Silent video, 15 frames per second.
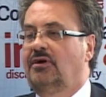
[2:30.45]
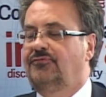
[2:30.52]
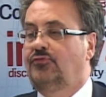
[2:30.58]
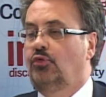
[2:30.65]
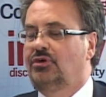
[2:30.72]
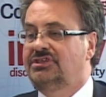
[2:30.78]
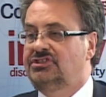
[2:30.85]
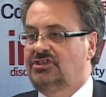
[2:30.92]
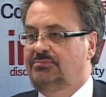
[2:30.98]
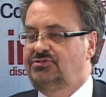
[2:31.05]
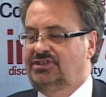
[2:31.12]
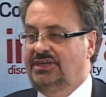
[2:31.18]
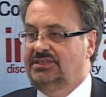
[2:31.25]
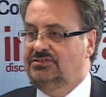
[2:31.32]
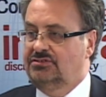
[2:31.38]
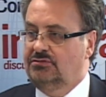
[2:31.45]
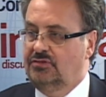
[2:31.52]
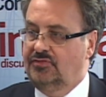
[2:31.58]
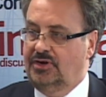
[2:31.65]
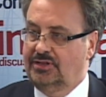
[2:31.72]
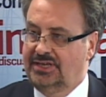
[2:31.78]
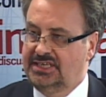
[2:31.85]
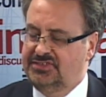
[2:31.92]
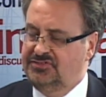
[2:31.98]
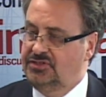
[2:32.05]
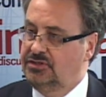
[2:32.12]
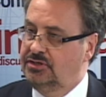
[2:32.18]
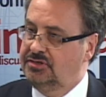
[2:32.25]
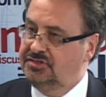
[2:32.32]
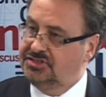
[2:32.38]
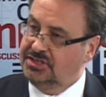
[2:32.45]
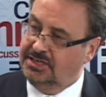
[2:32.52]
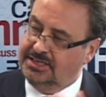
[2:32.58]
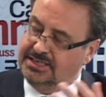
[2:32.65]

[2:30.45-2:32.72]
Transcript: vogue subject over the last few years